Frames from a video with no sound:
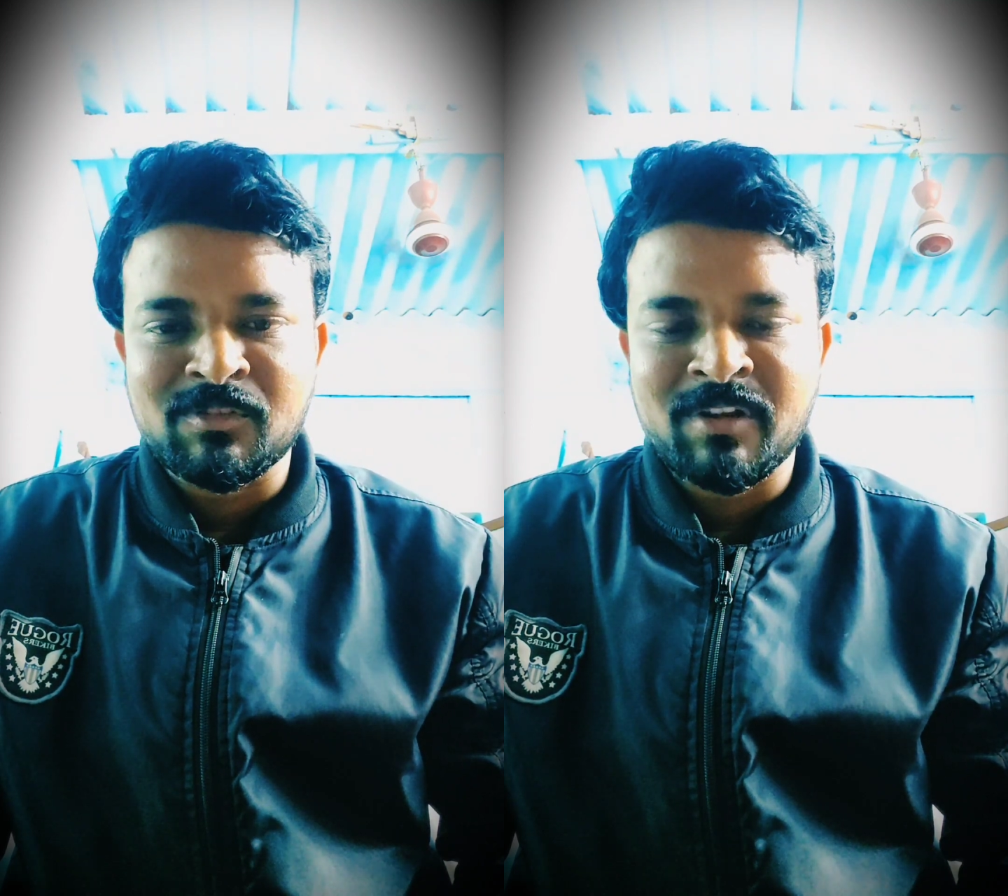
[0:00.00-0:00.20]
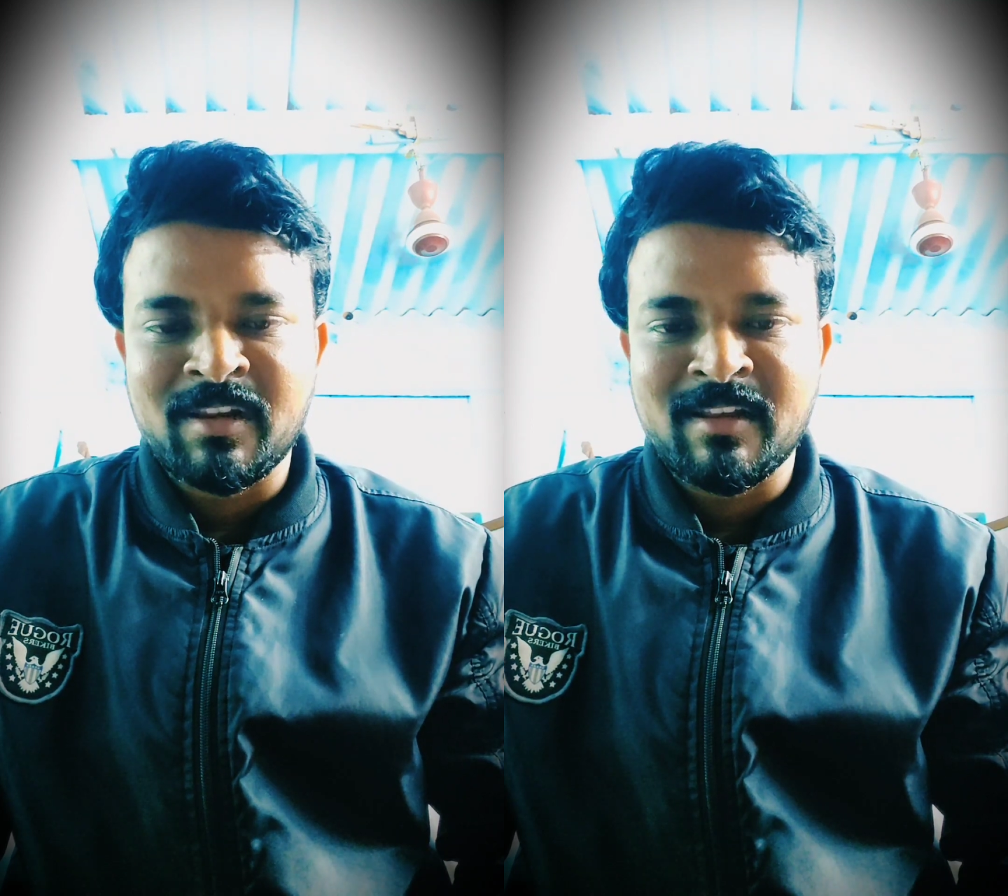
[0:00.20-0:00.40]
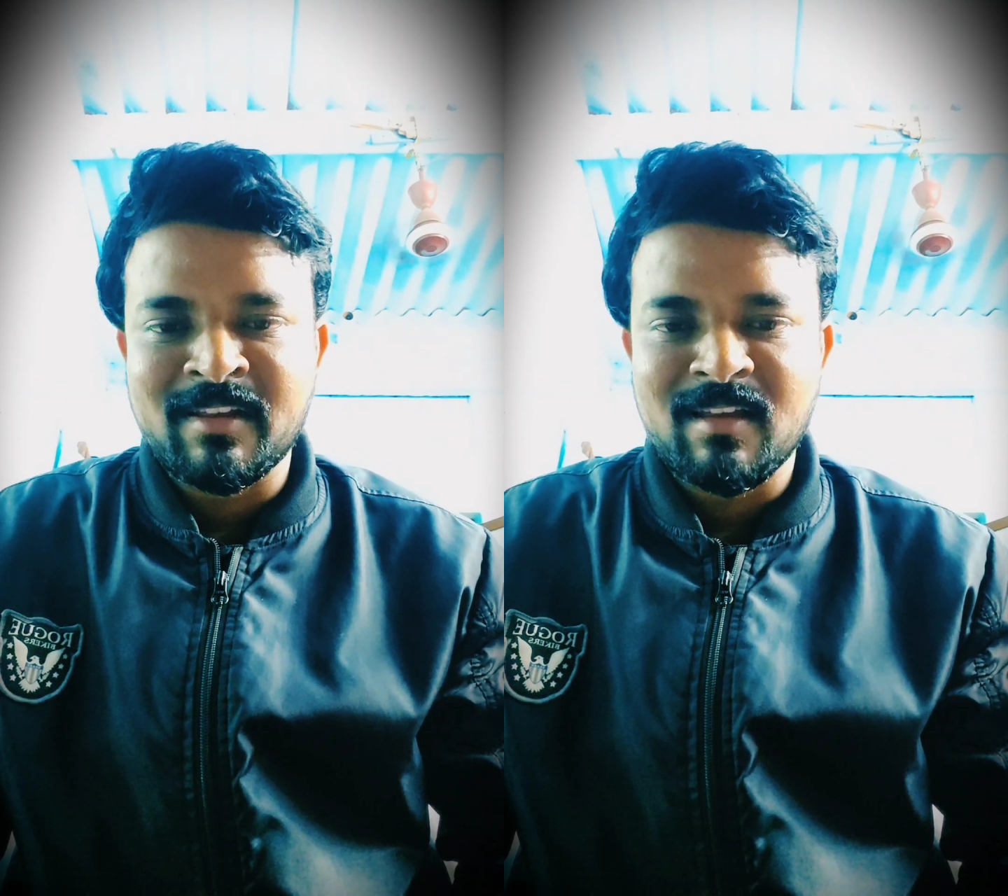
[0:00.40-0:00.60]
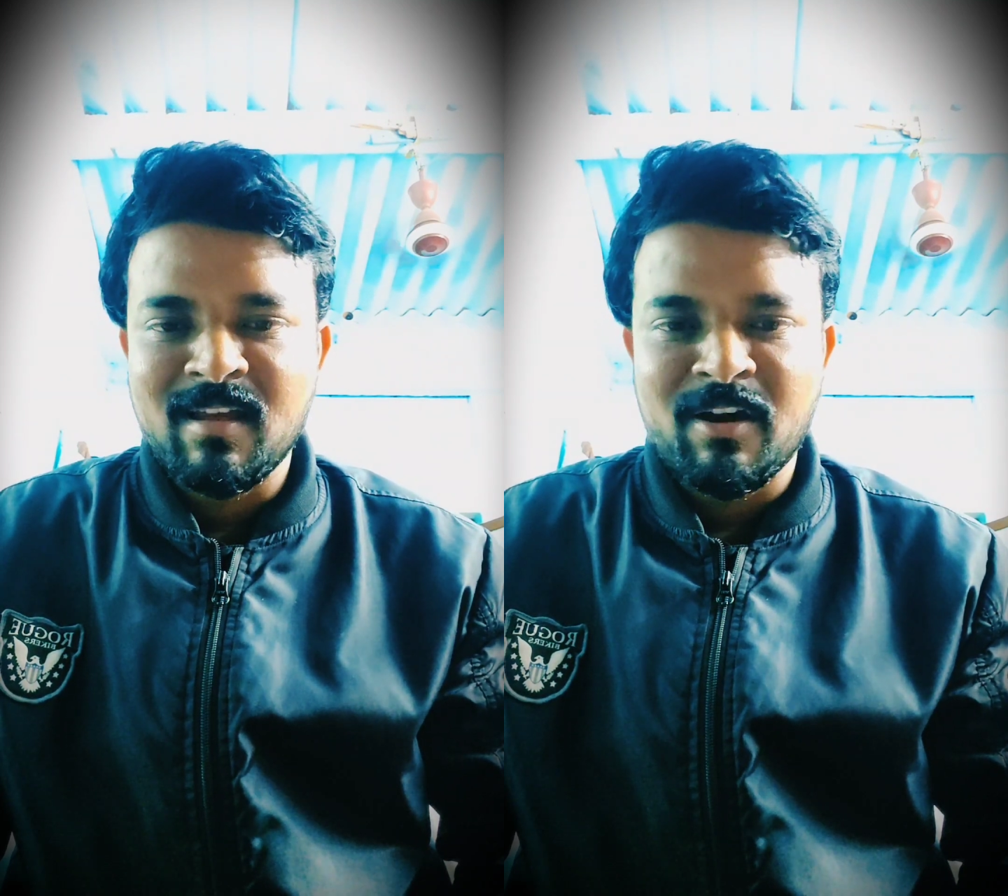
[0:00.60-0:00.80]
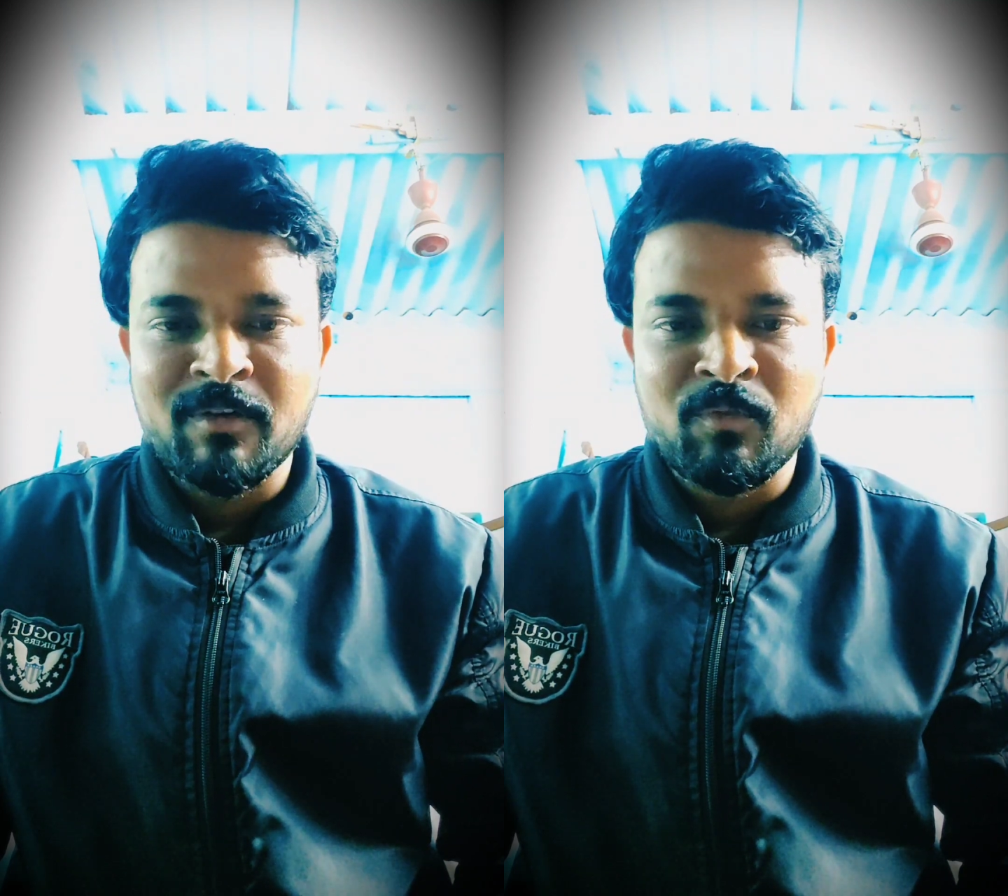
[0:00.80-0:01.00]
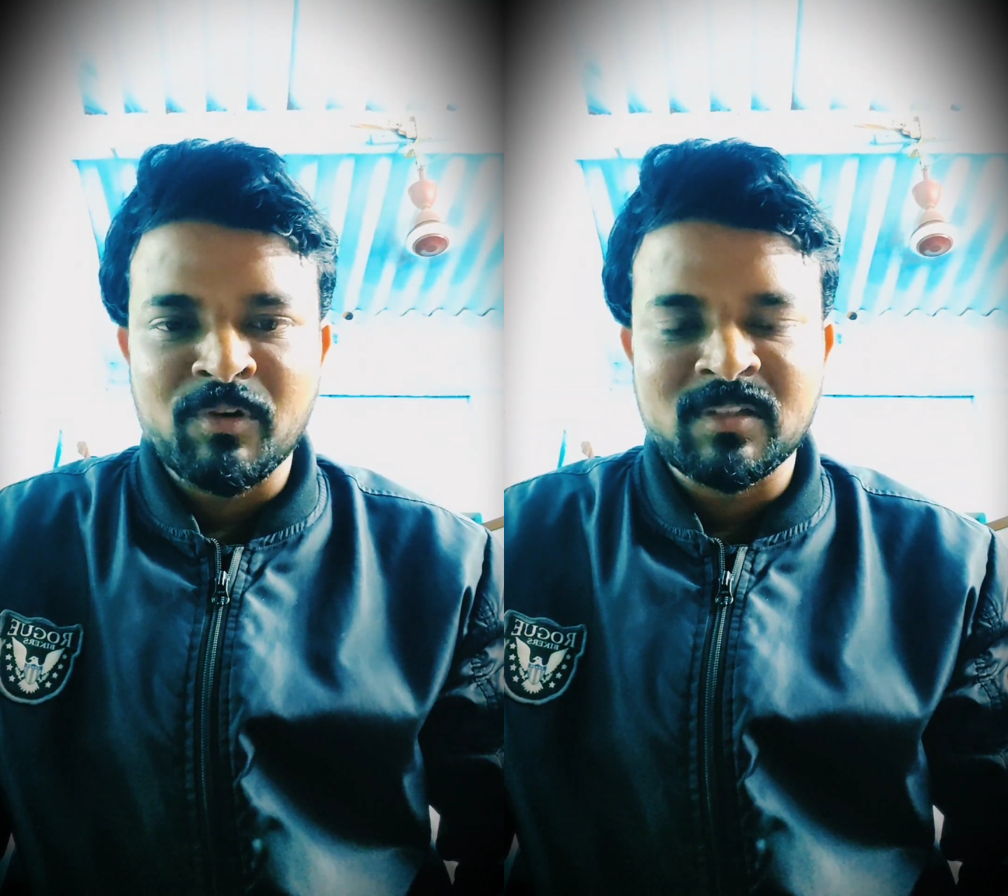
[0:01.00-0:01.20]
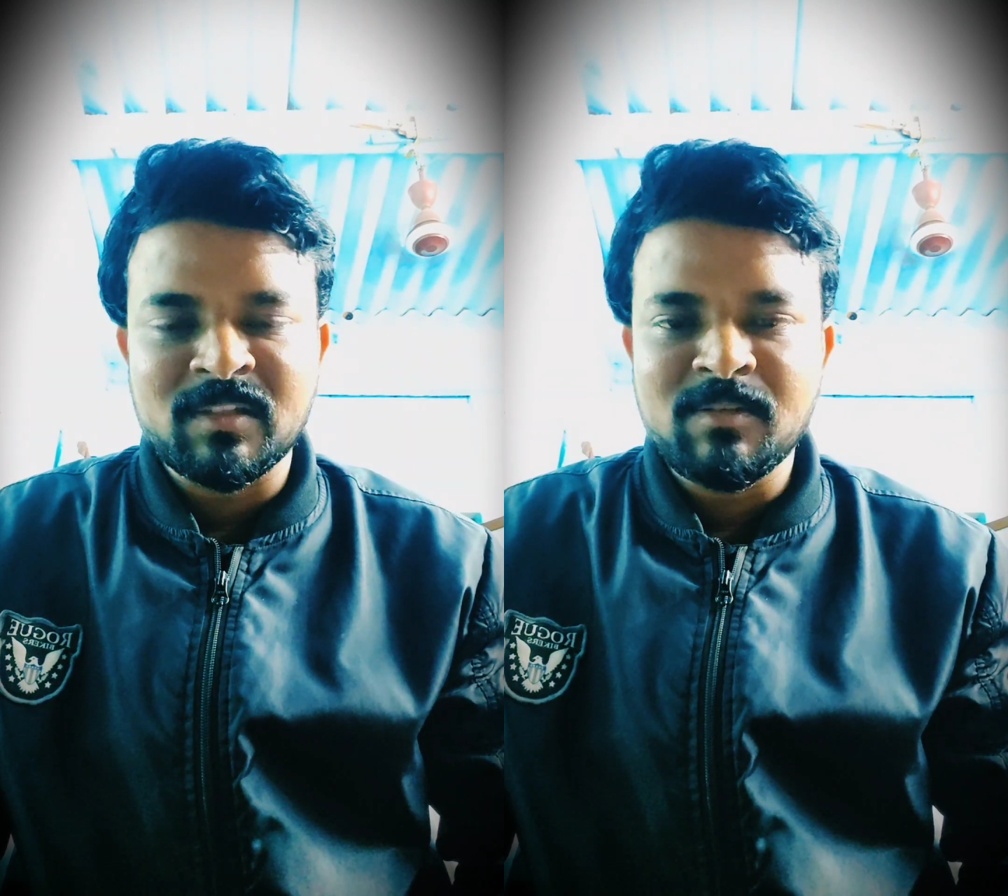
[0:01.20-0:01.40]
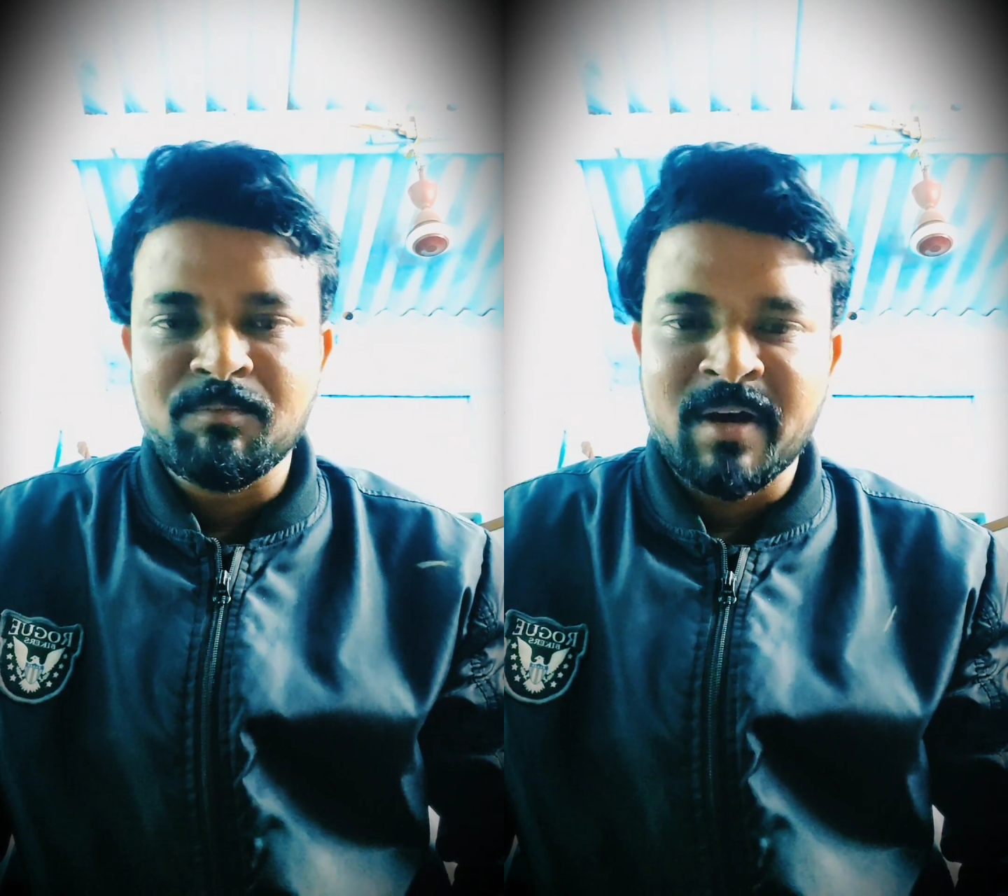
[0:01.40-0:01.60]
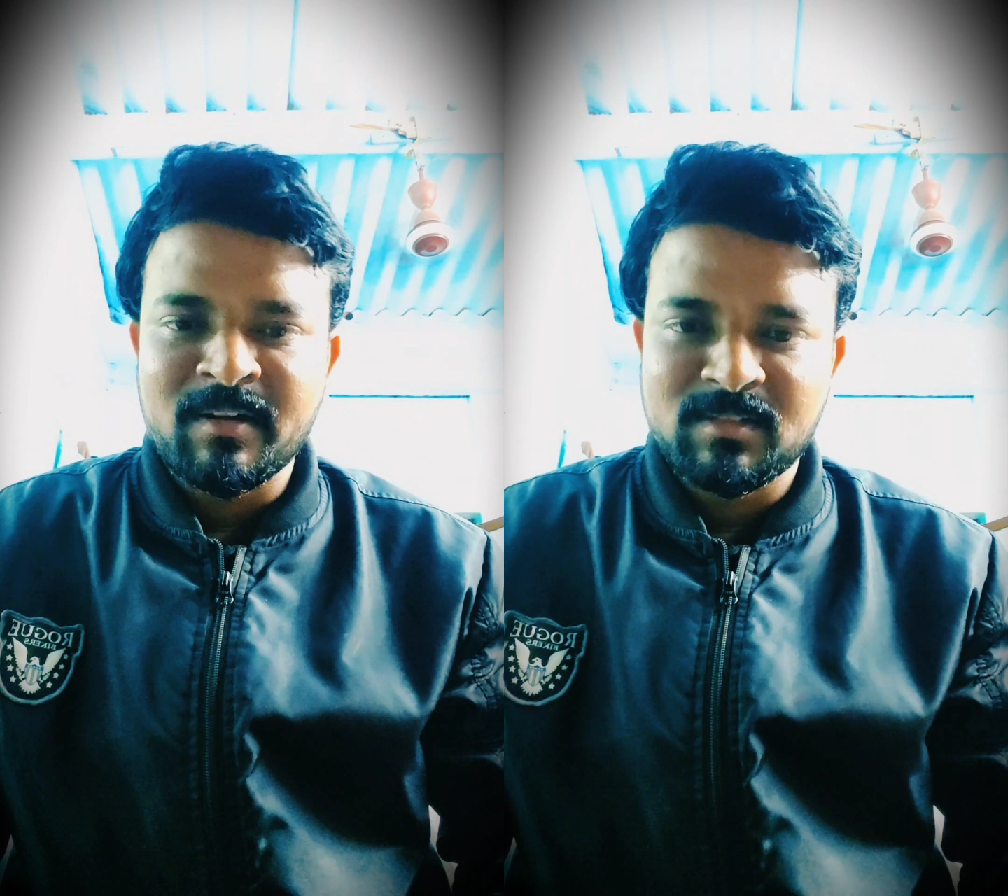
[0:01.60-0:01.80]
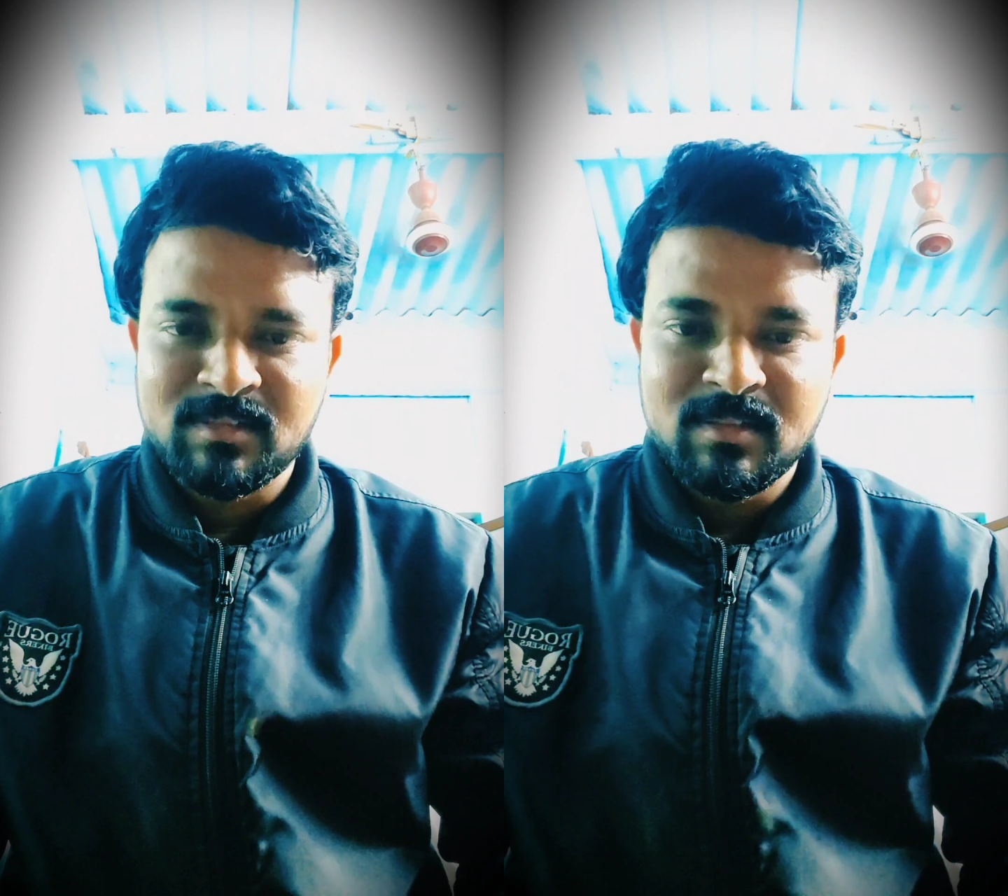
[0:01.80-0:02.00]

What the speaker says: totally unworthy, but